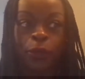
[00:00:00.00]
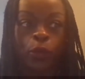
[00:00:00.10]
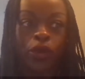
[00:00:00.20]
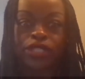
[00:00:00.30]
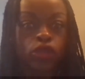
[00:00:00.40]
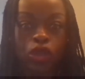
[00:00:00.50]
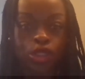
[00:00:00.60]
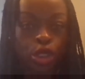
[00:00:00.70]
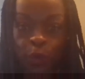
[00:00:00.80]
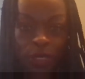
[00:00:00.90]
I mean, we're
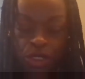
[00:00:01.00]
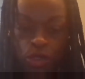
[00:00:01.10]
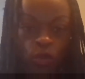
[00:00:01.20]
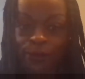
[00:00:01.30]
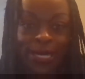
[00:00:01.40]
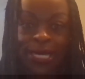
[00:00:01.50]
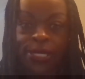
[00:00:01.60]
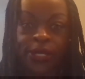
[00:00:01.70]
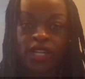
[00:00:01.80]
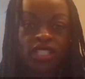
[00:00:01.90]
social creatures. We're
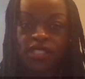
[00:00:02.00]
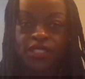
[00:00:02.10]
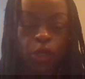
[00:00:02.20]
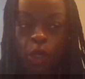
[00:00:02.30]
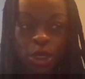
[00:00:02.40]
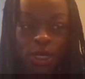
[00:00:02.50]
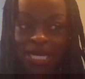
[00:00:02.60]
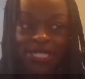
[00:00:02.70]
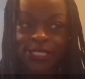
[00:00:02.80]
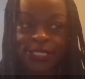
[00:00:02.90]
made to
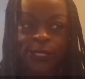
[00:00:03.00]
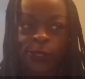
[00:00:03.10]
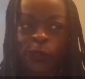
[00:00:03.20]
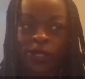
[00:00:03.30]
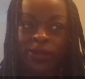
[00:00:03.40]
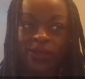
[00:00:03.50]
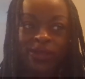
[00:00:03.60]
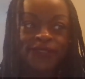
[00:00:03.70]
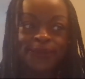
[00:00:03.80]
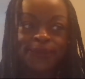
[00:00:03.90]
socialize. So
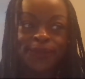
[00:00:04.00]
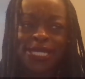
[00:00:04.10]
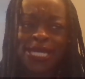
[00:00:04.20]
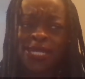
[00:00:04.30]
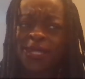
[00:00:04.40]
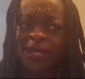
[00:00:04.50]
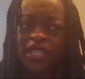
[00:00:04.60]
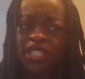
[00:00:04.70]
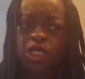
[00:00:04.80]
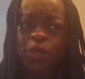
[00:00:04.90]
if somebody
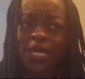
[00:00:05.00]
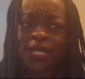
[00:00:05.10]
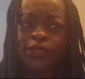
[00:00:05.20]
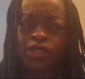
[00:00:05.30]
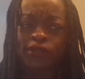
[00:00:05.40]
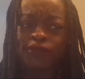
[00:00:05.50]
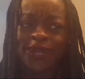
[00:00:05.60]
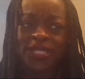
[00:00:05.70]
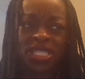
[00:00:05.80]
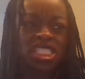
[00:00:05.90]
is trying to
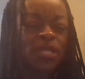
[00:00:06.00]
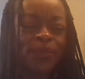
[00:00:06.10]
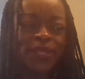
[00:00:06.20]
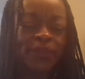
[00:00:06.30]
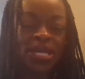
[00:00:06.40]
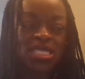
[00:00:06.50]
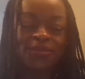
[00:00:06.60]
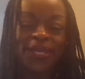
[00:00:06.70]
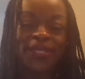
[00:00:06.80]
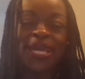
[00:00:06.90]
survive, yes, the pandemic
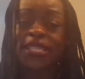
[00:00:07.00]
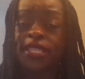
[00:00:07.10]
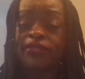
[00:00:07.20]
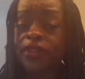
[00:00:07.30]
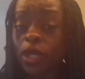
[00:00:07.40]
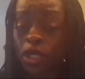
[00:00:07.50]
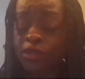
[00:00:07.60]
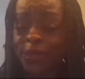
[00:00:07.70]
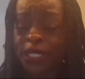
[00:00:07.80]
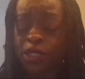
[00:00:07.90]
has made that
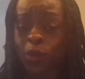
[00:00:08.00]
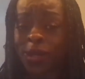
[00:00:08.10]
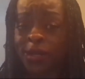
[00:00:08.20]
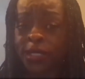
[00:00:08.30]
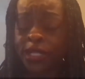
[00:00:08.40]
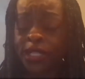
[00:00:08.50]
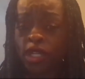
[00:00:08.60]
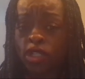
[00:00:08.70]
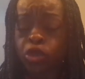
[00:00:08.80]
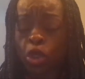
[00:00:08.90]
difficult because we're all,
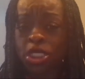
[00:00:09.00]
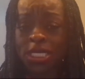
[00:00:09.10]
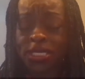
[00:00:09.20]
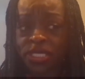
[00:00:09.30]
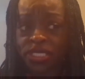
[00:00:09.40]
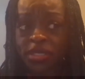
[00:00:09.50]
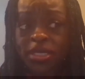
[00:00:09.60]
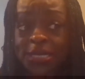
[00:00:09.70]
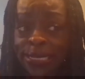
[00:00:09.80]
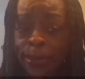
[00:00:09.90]
you know, socially
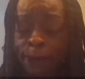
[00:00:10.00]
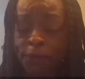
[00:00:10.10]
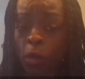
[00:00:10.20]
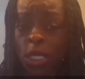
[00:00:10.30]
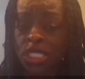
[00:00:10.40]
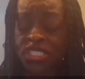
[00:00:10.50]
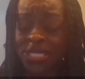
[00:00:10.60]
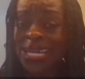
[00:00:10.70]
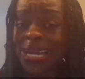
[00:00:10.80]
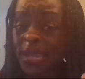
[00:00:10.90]
distancing, but we can
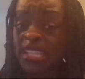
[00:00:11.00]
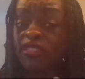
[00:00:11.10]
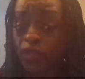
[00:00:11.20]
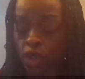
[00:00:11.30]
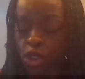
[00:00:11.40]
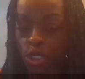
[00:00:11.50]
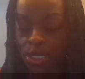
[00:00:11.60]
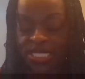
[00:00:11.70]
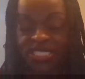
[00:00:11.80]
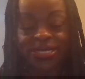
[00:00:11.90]
still connect
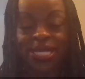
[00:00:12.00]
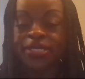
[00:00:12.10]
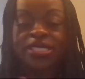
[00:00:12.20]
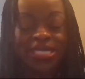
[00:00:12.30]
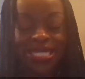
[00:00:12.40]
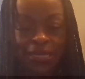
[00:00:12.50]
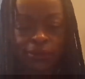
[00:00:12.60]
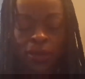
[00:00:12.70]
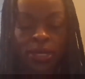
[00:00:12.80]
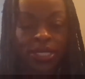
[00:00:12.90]
virtually. It's not the
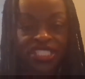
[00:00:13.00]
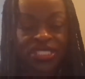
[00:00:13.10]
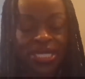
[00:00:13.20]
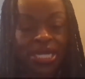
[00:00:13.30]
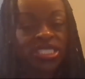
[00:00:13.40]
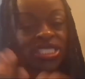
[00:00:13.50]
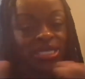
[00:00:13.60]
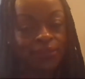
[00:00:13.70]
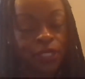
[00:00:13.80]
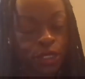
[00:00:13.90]
same. It's not a
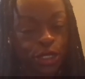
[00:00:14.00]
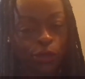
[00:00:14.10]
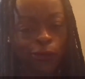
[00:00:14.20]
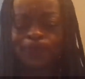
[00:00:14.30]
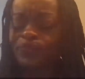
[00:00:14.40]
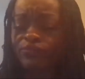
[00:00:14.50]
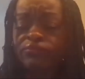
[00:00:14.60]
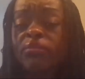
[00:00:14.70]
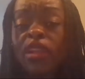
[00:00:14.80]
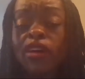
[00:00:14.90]
substitute
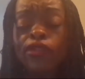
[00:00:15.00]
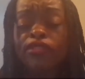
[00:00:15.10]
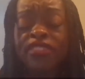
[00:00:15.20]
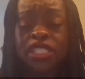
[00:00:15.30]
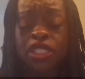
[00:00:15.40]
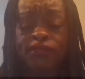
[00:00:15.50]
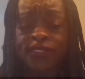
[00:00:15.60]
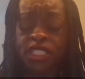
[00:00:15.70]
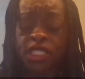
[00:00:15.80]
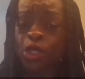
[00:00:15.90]
for
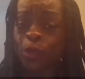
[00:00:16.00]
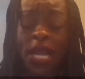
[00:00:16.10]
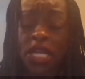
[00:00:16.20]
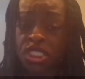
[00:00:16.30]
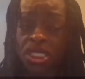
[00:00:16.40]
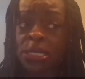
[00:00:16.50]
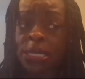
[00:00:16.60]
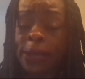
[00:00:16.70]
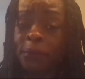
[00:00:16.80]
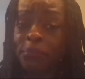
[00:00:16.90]
face-to-face
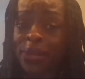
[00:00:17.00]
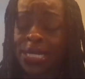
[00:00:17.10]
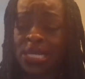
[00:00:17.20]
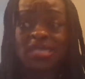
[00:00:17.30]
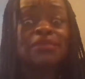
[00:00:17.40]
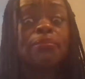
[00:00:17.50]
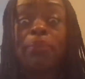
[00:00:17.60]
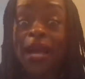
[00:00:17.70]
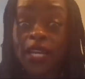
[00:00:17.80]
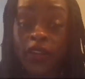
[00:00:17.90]
interaction, but it's
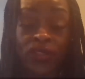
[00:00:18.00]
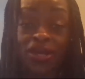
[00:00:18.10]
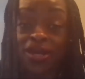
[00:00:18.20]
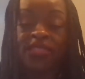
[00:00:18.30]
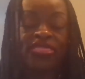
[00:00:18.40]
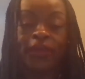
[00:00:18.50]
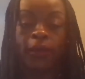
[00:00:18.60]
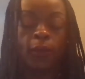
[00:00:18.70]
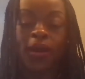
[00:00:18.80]
better than nothing.